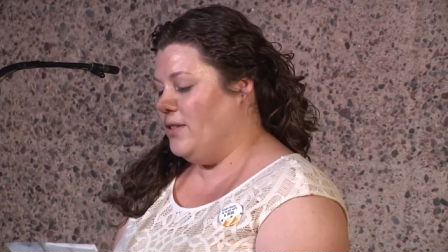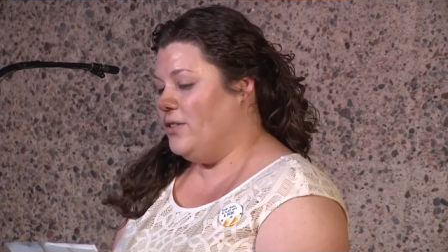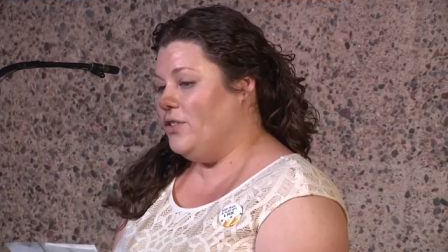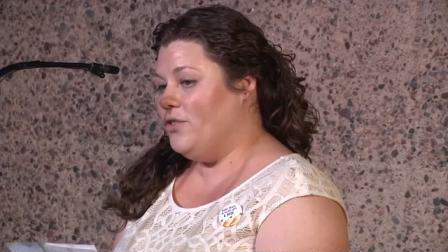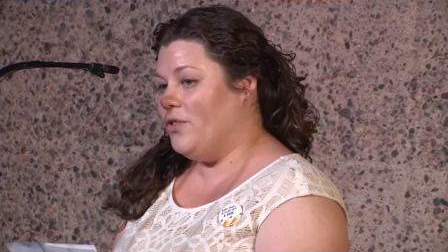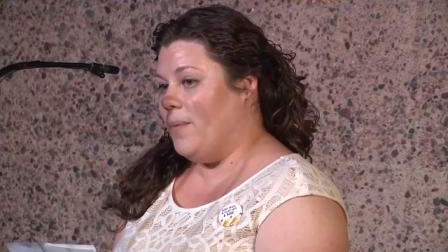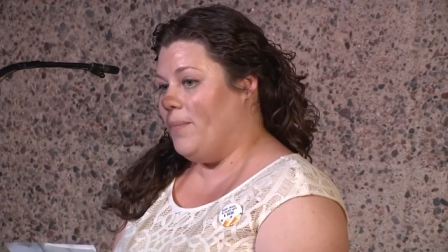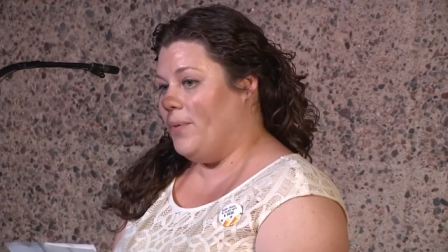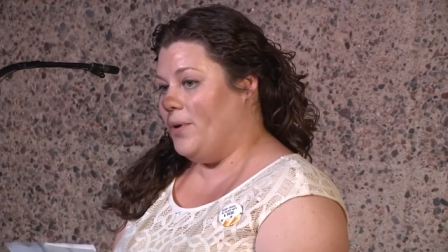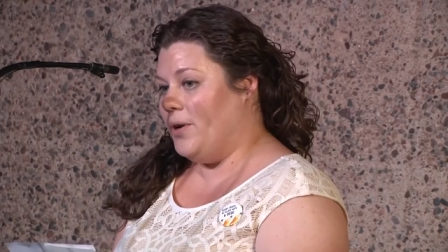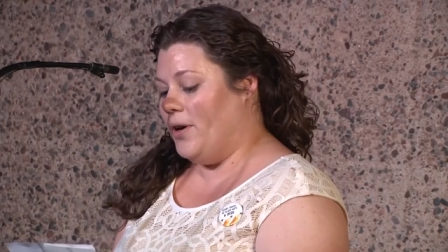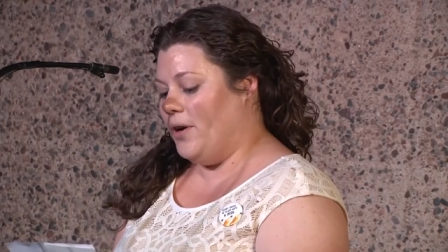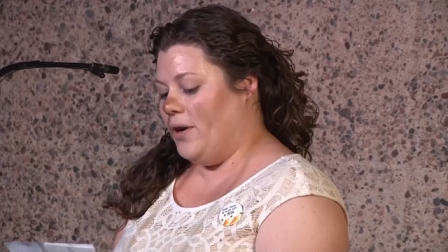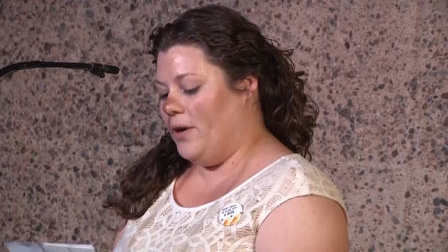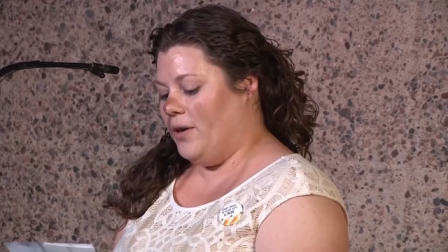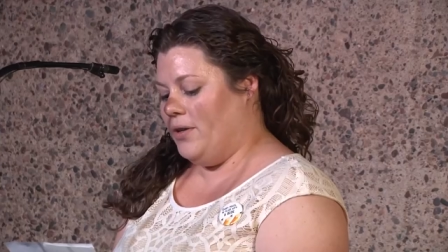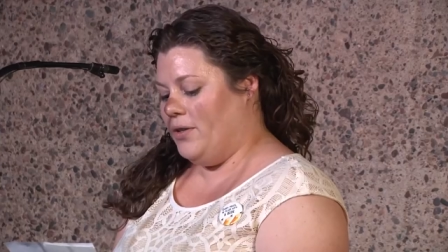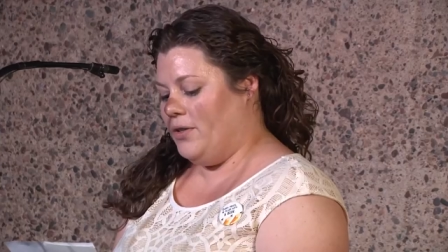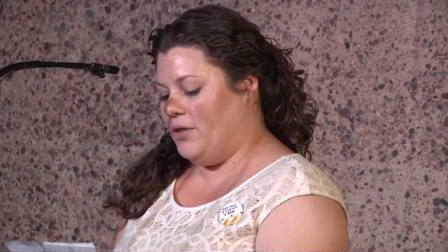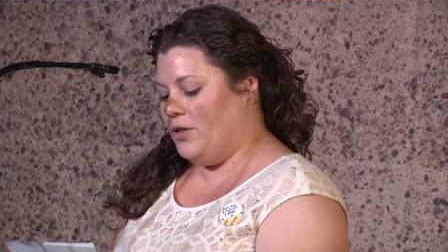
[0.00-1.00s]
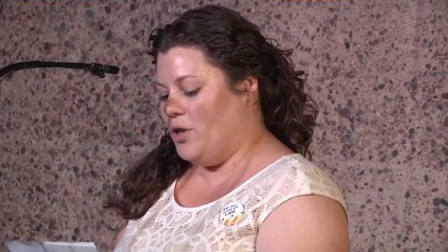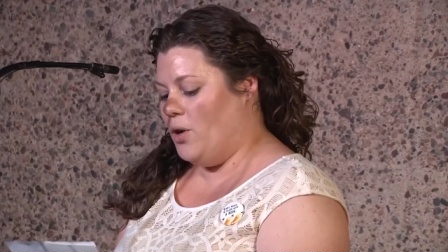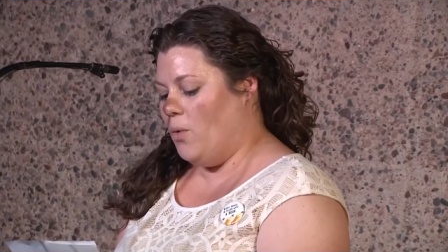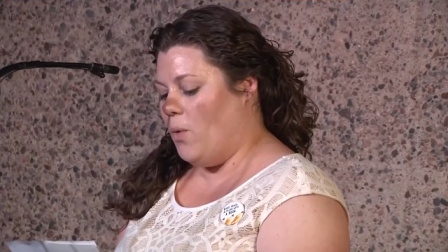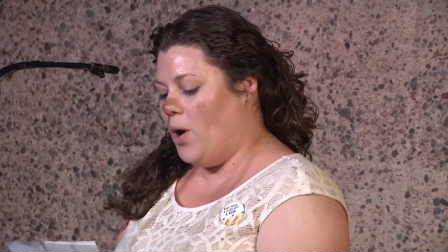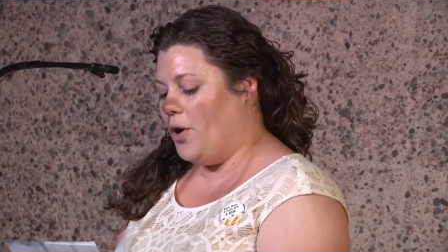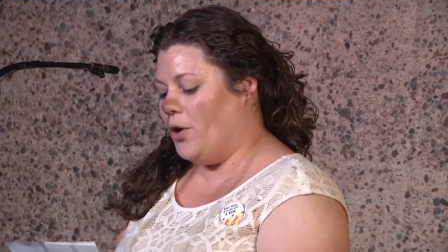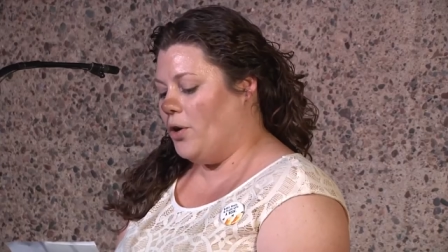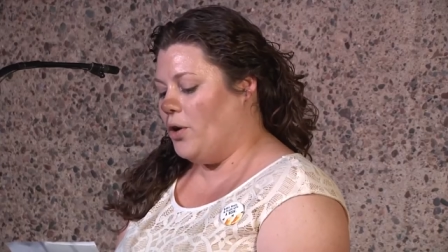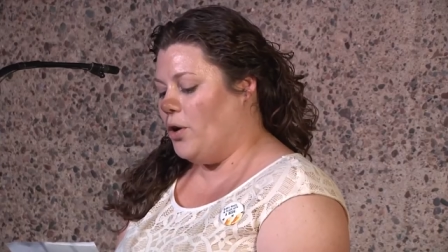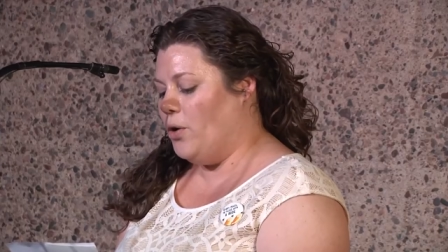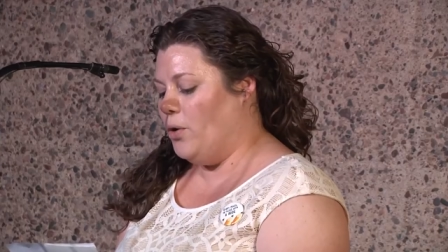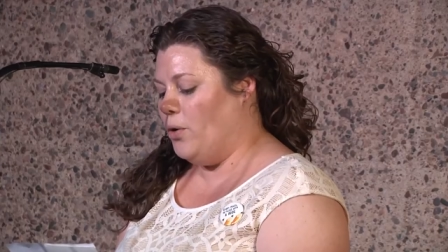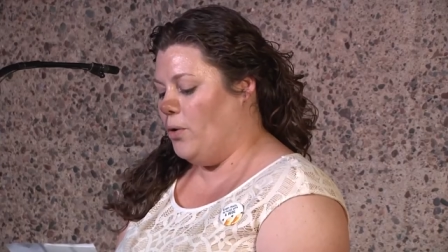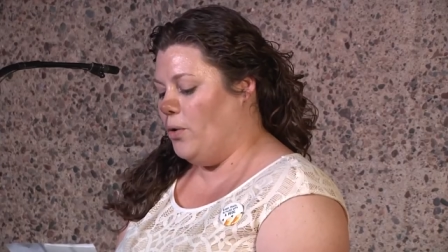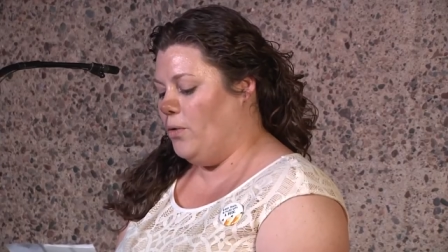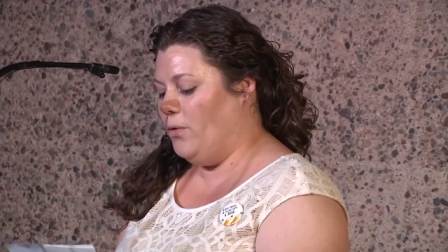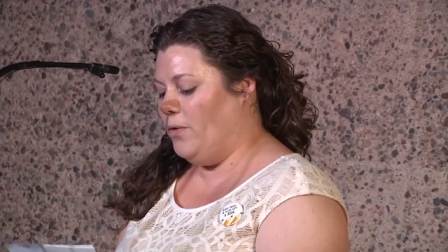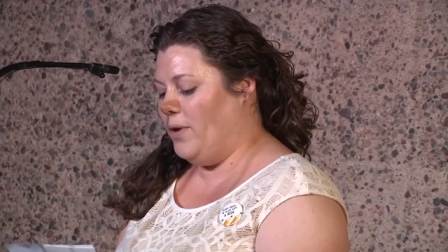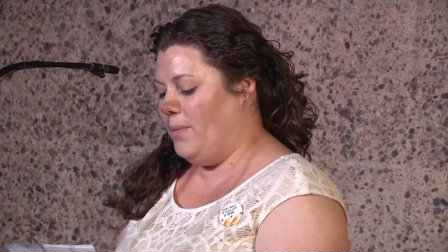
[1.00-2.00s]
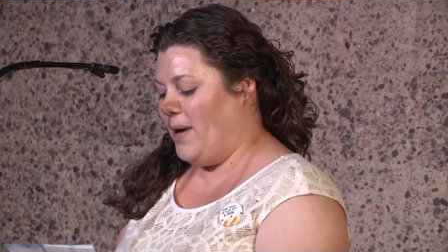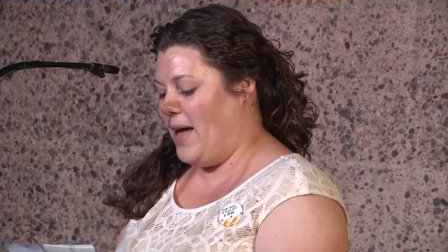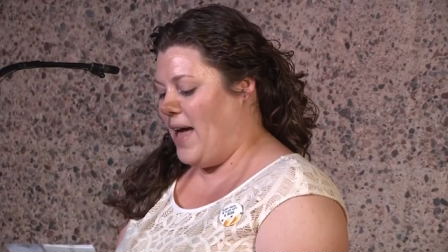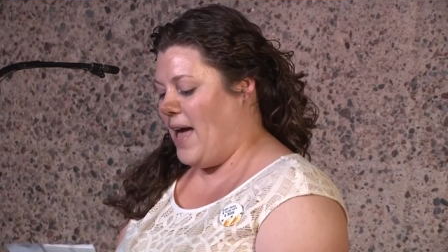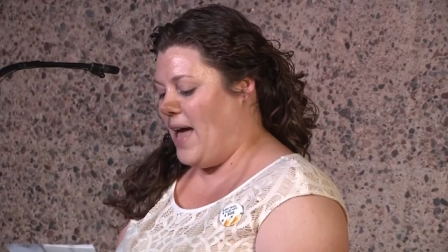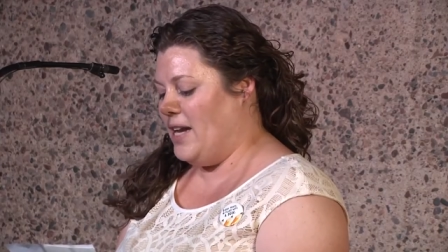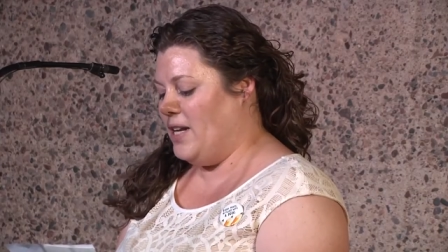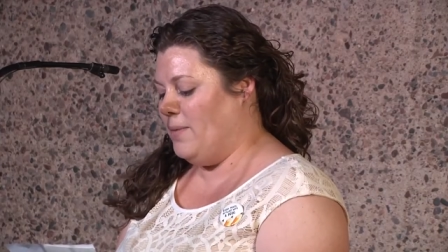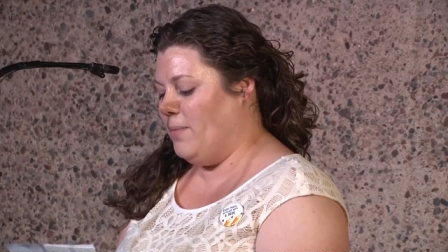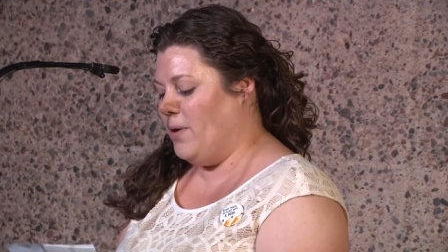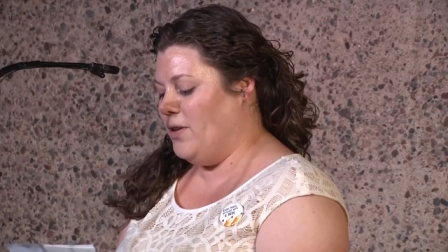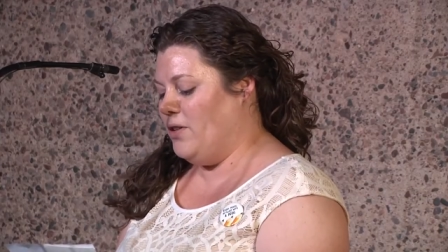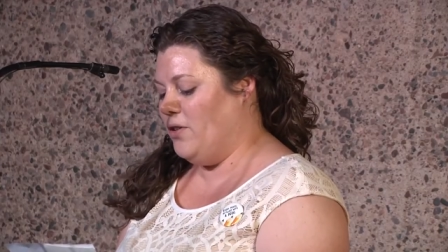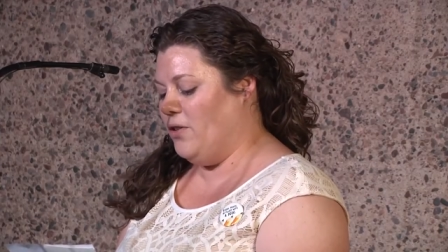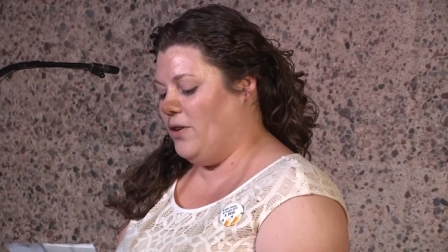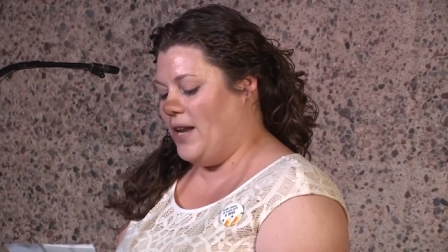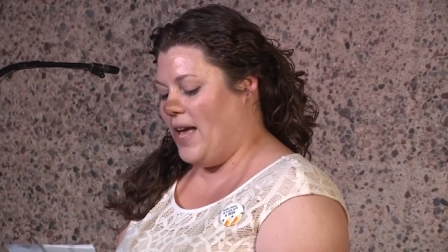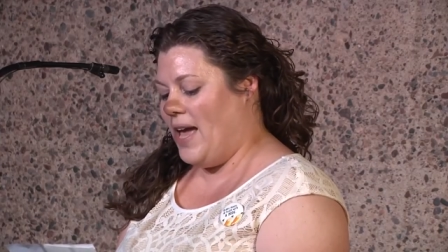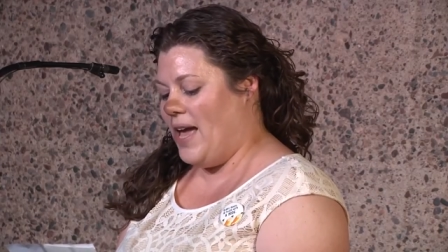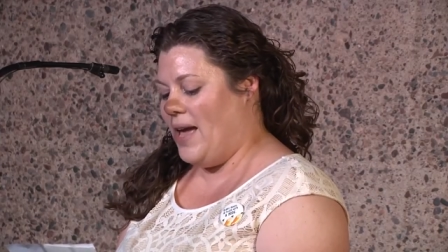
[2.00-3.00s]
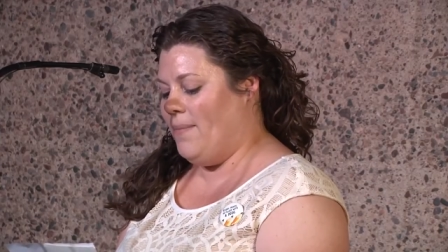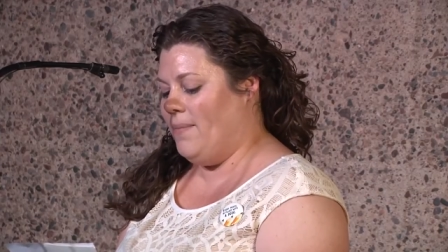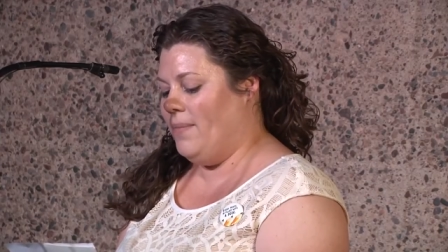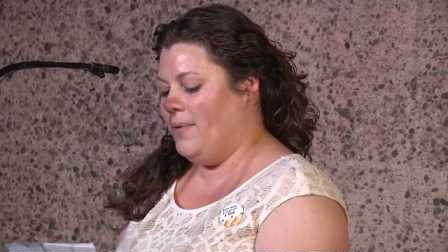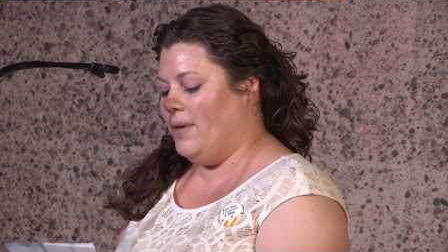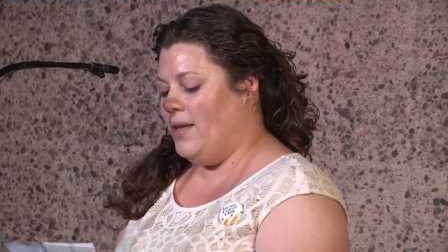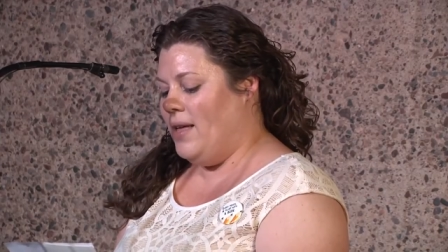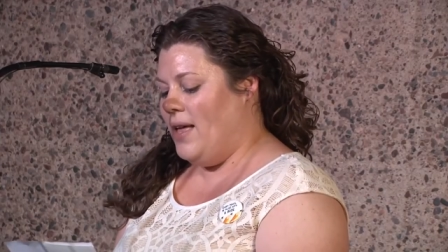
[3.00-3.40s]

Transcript: Trumpeter, Snowwater Cove, and My Hand Upon Your Name,